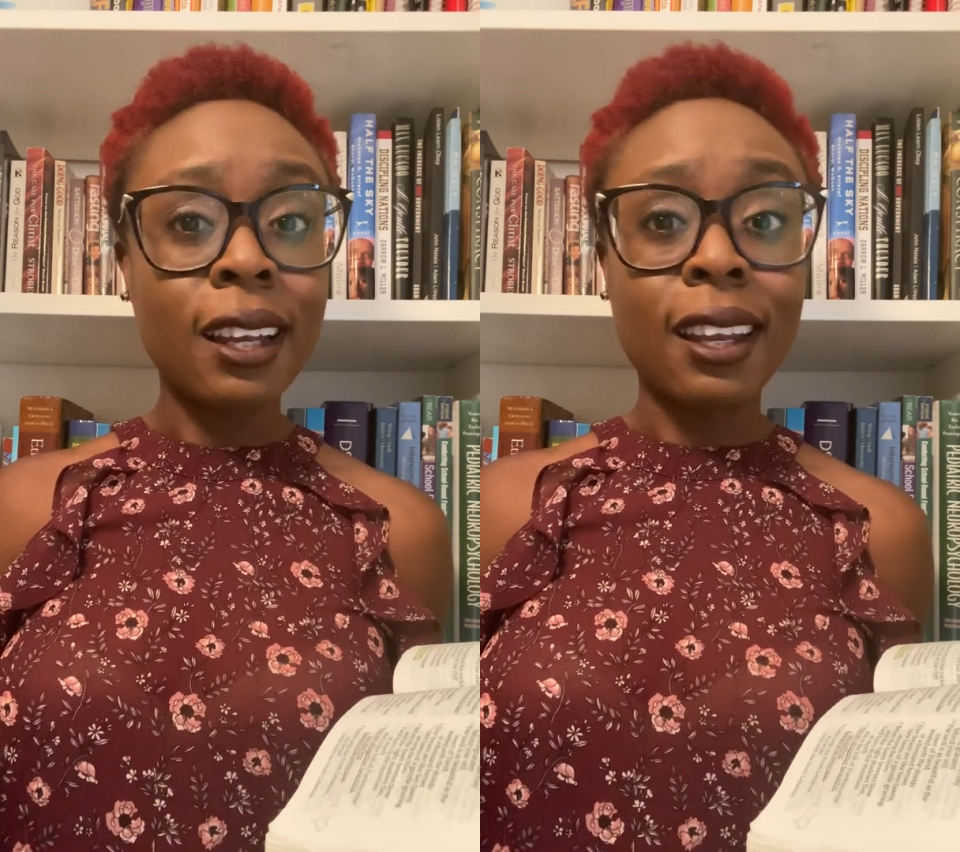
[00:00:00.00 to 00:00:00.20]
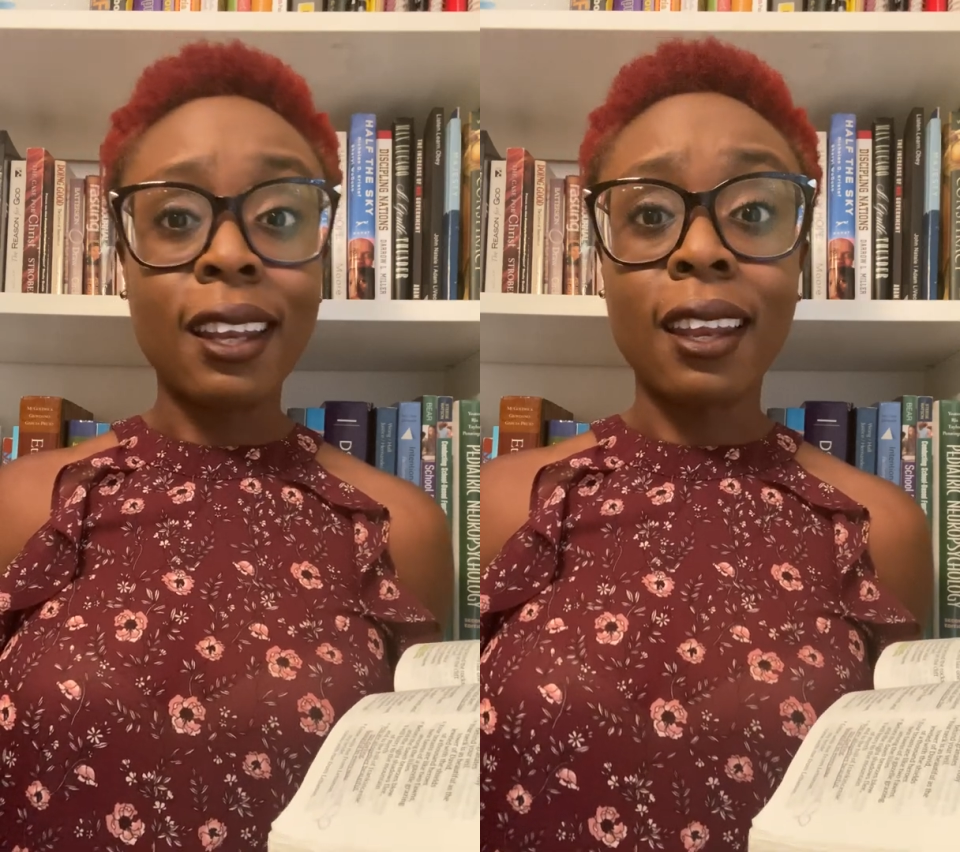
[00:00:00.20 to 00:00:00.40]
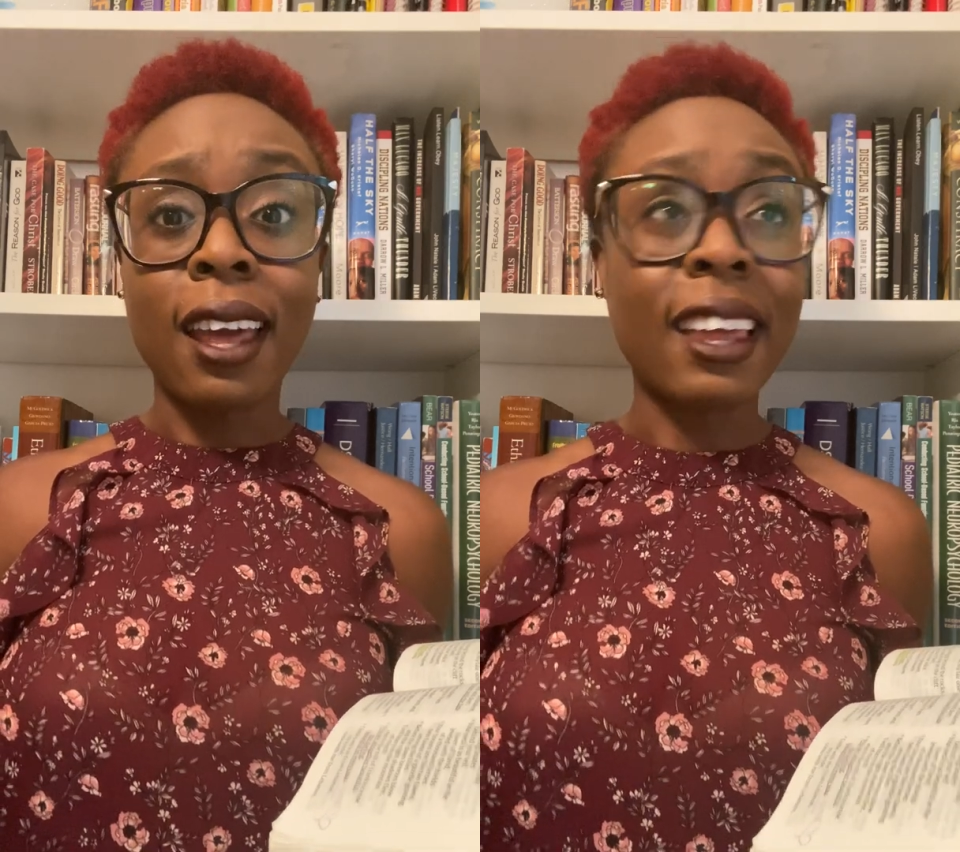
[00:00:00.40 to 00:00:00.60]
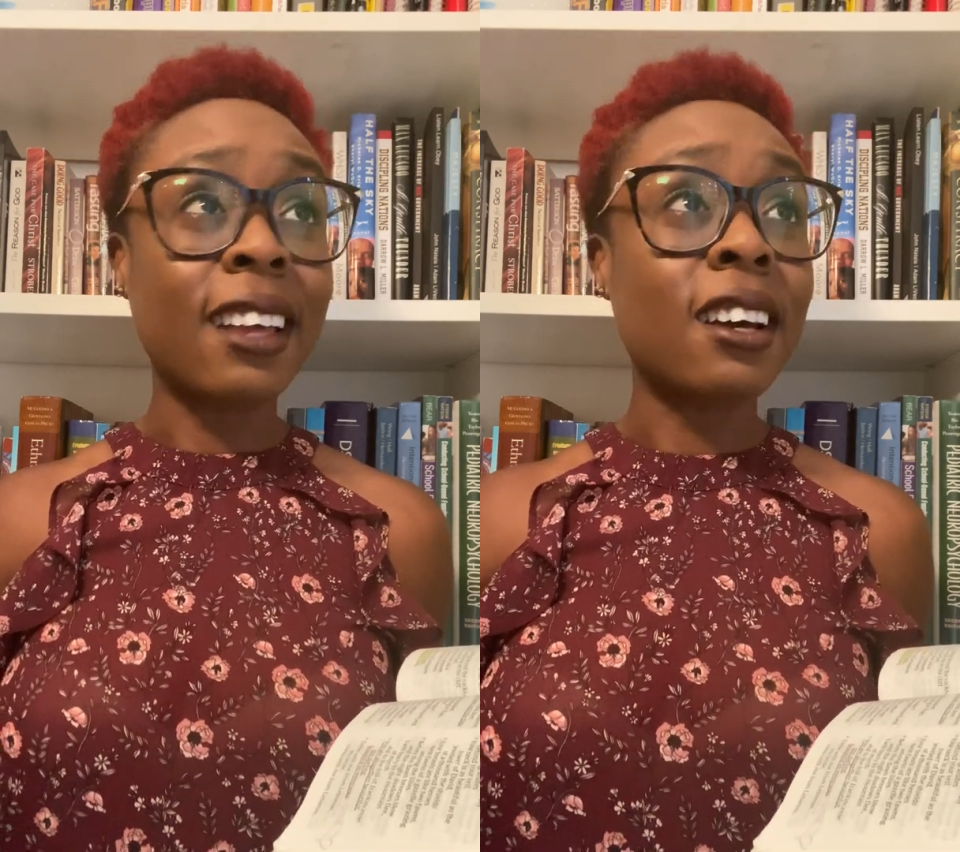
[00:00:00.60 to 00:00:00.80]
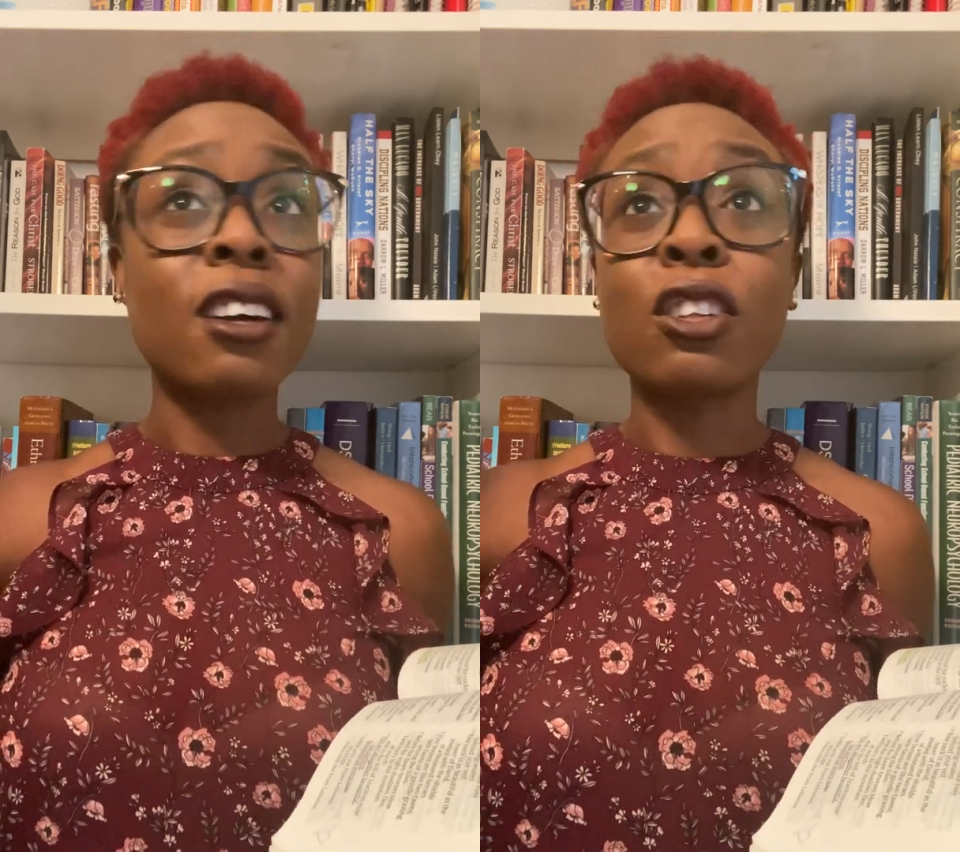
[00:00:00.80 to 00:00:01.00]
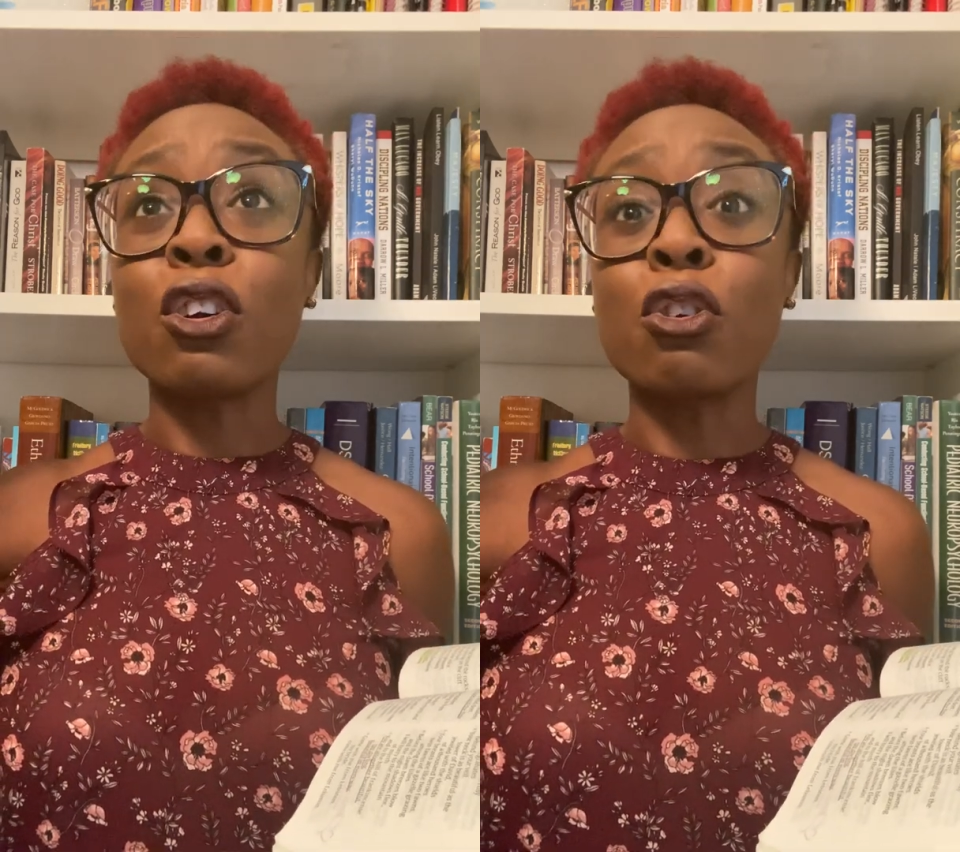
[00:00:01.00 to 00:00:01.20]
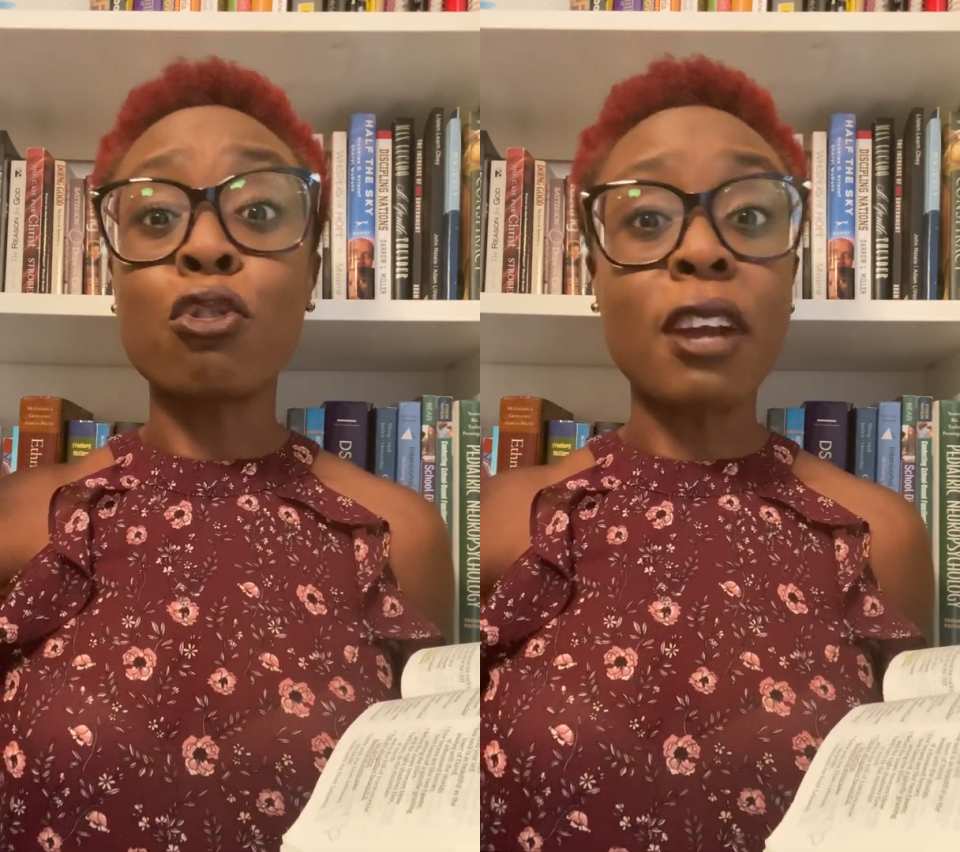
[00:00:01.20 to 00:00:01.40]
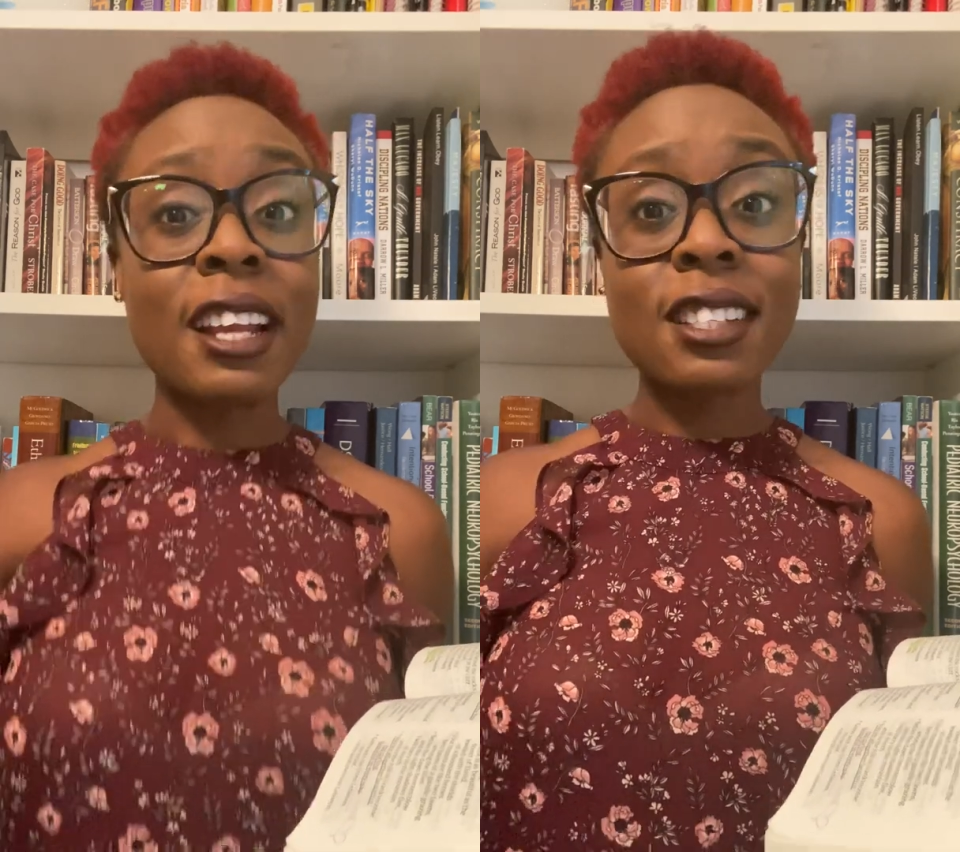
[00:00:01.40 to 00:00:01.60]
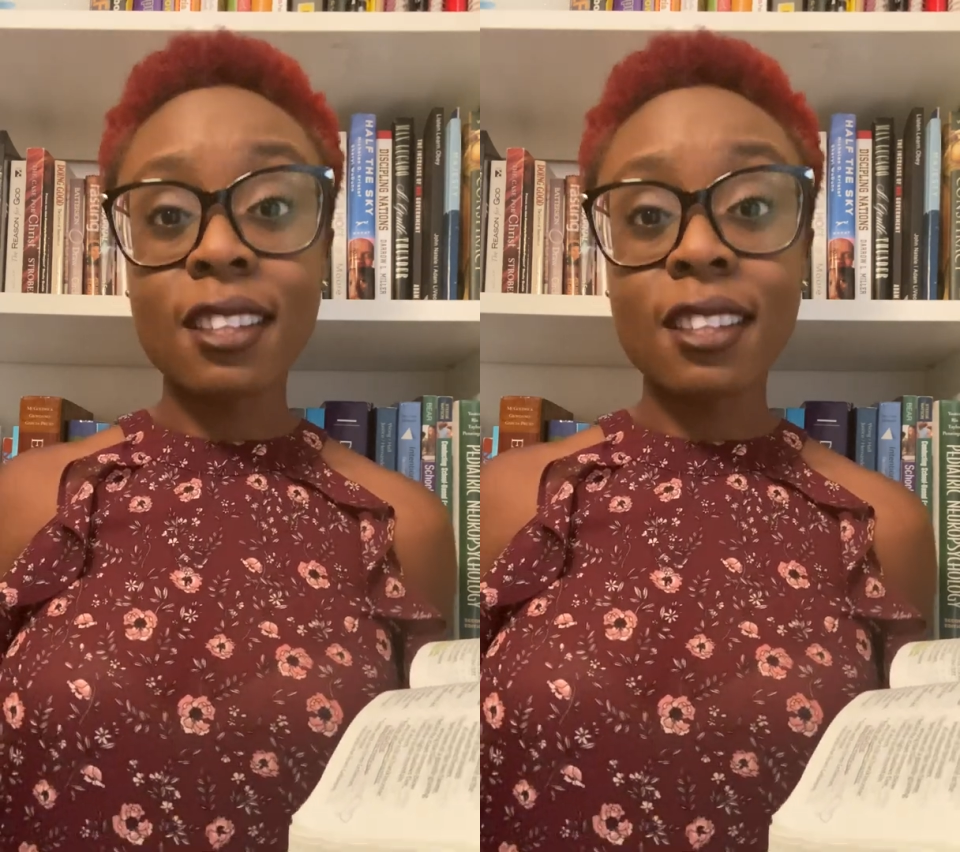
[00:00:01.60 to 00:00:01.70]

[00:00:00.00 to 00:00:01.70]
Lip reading: like the greatest